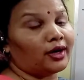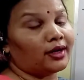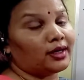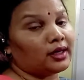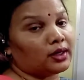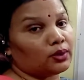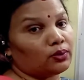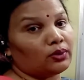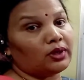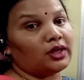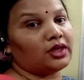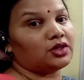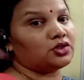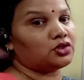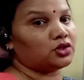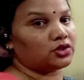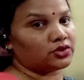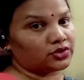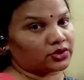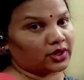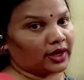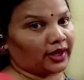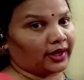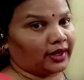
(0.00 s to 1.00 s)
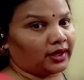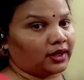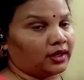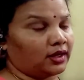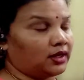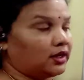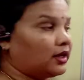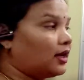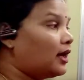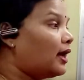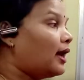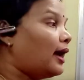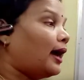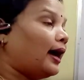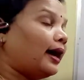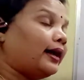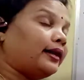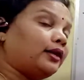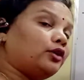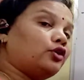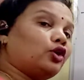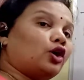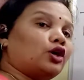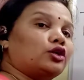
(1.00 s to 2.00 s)
equilateral triangle, and
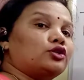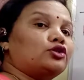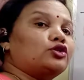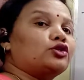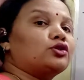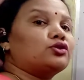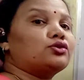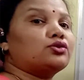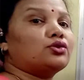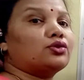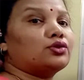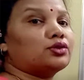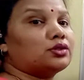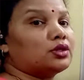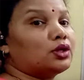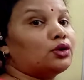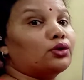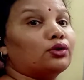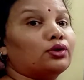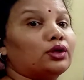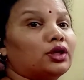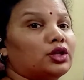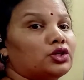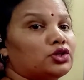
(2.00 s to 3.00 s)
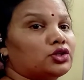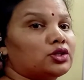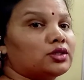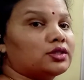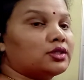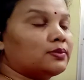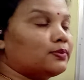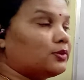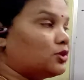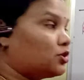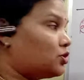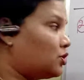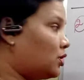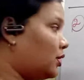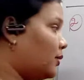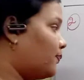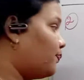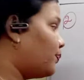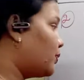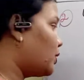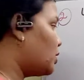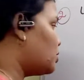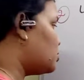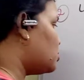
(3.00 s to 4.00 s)
it also shows the rotational symmetry.
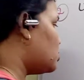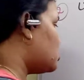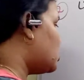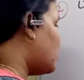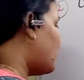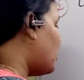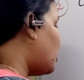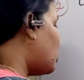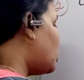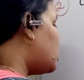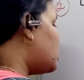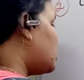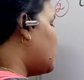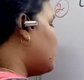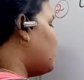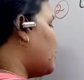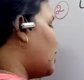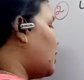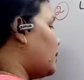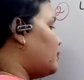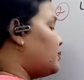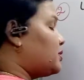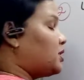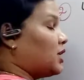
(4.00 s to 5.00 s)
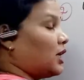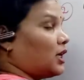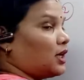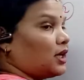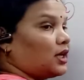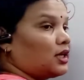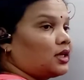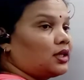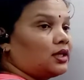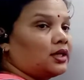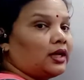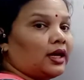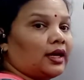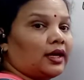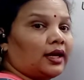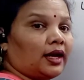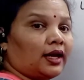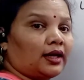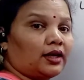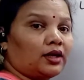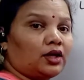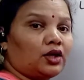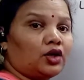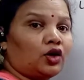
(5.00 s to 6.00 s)
So suppose if I am taking an
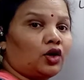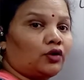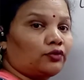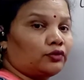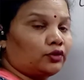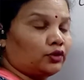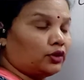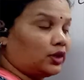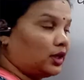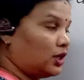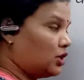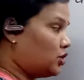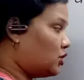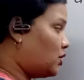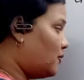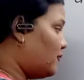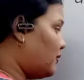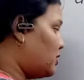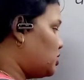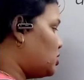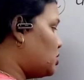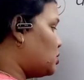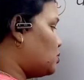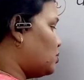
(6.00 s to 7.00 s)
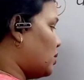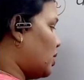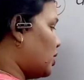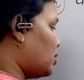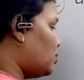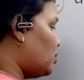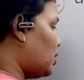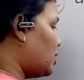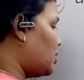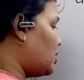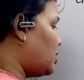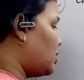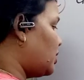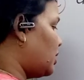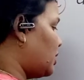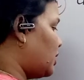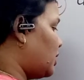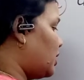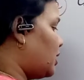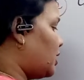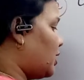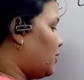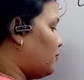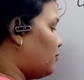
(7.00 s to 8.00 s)
angle of rotation which is 120 degree
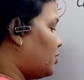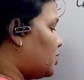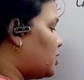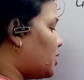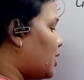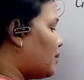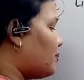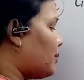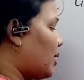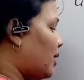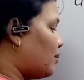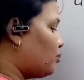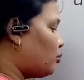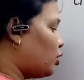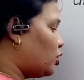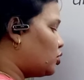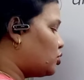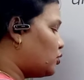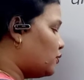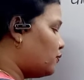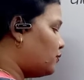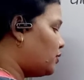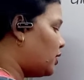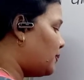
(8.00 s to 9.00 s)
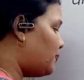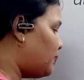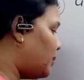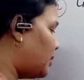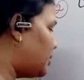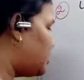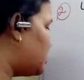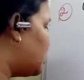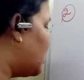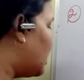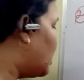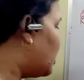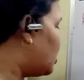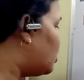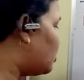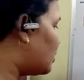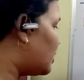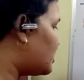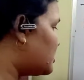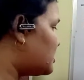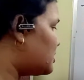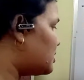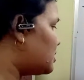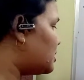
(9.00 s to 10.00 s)
and every time I am going to flip it, you
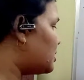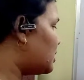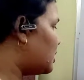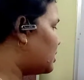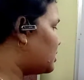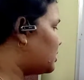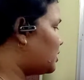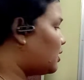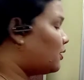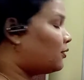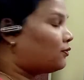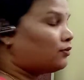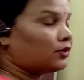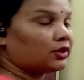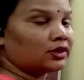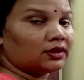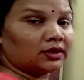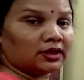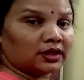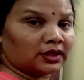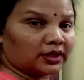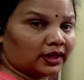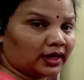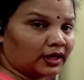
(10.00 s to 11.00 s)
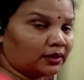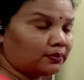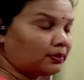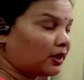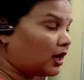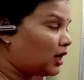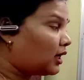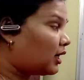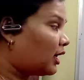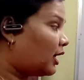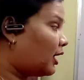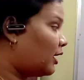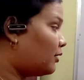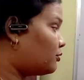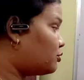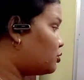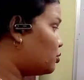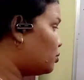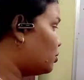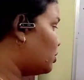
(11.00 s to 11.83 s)
can see that here with red mark I have shown